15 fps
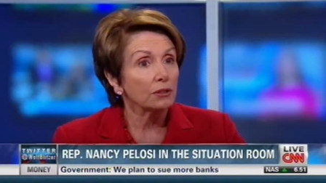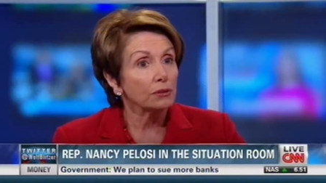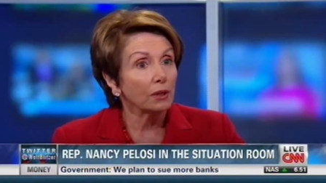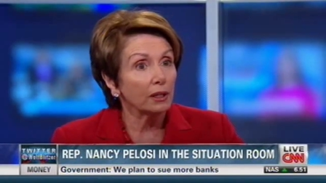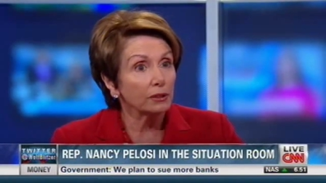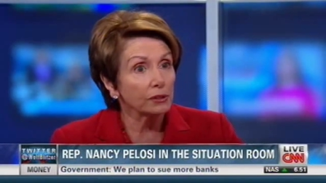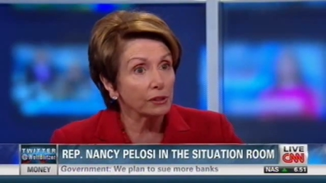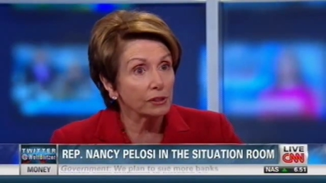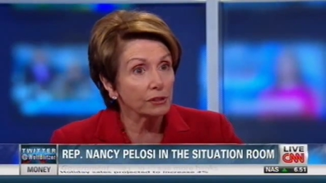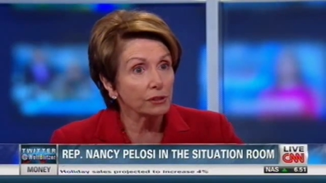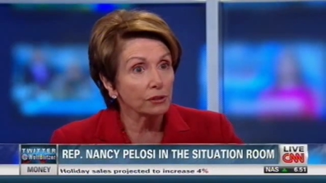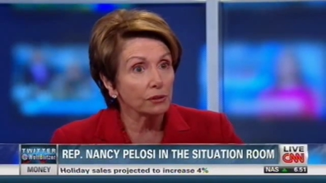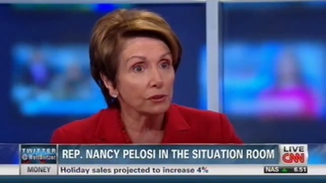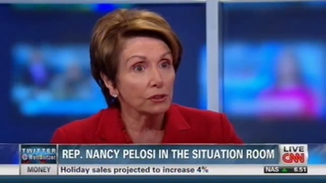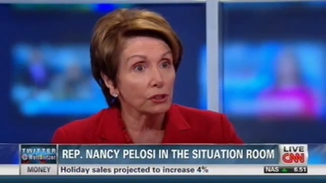So I turn
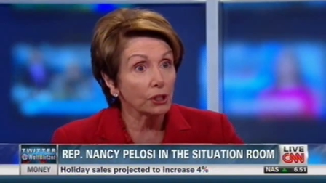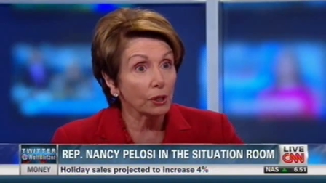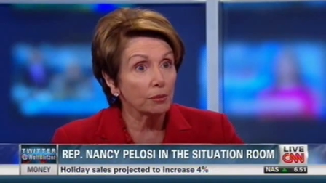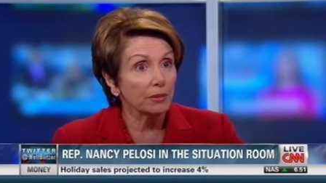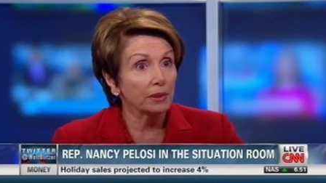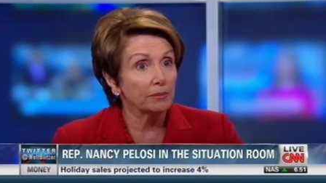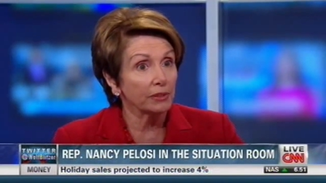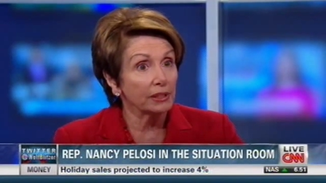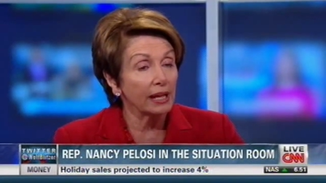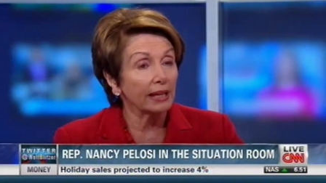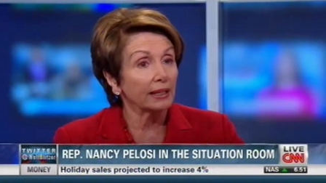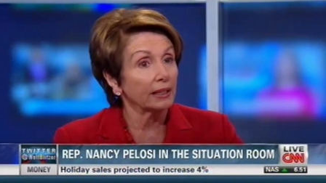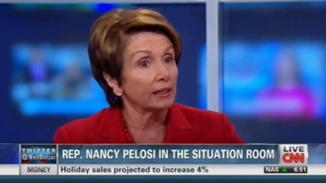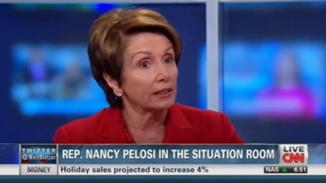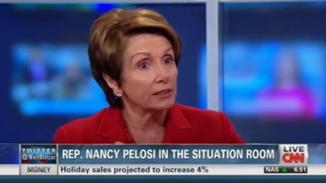to the chairman,
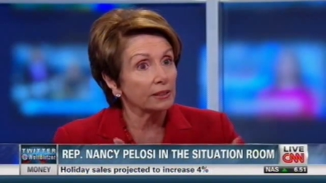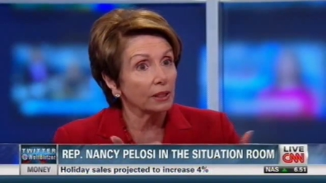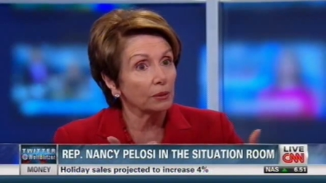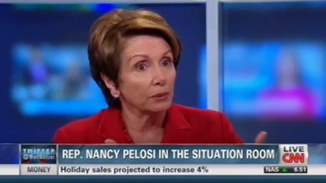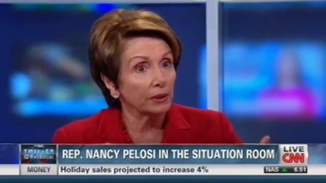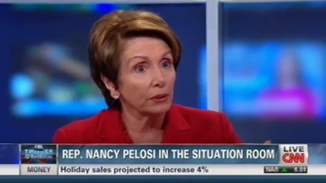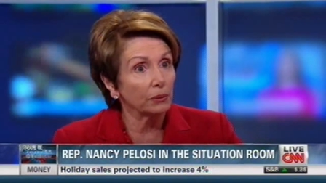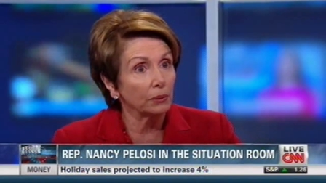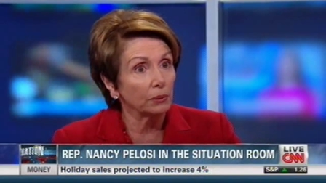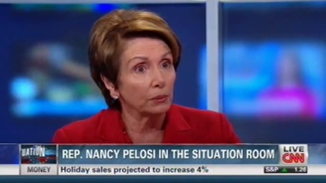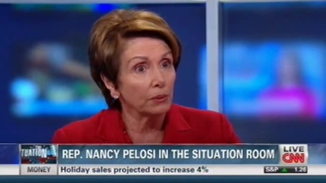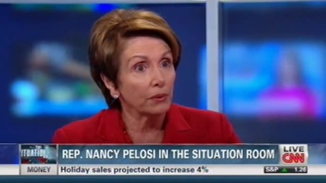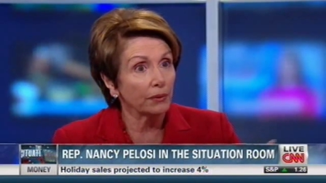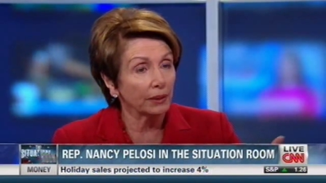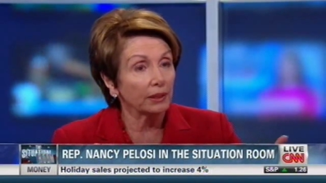Bernanke, and say, what do you
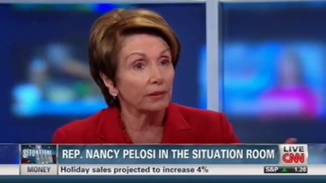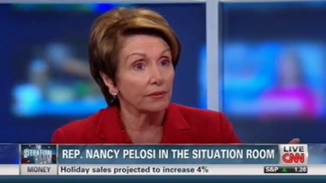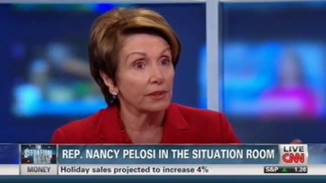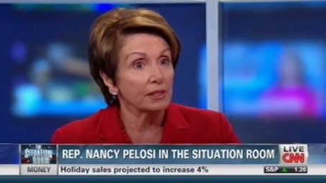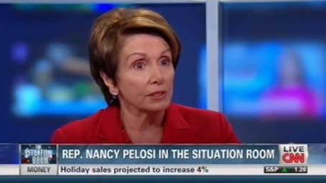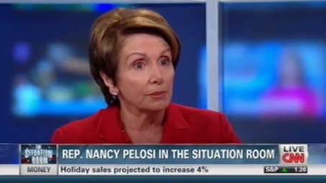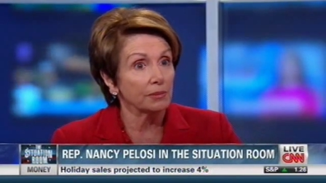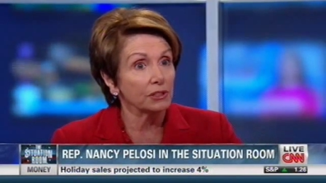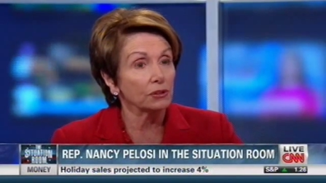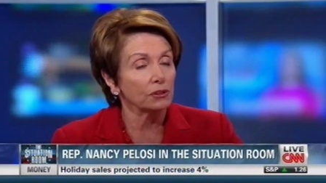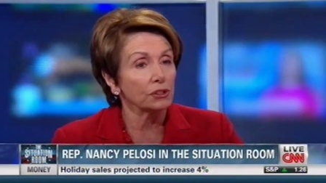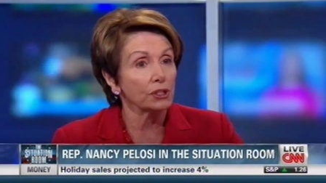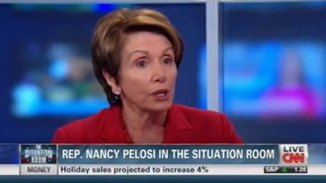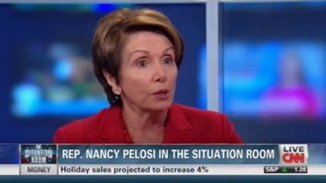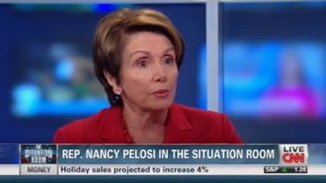think of this, Mr.
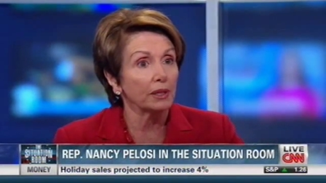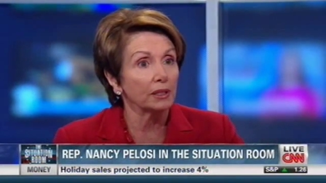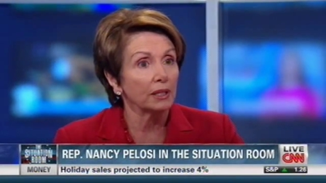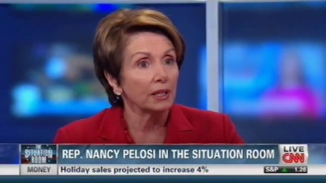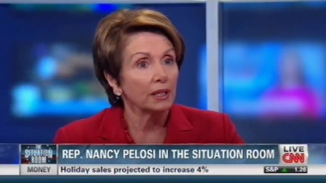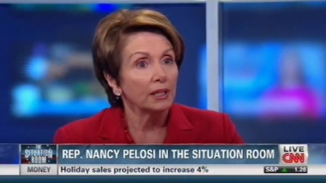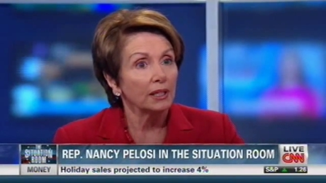Chairman?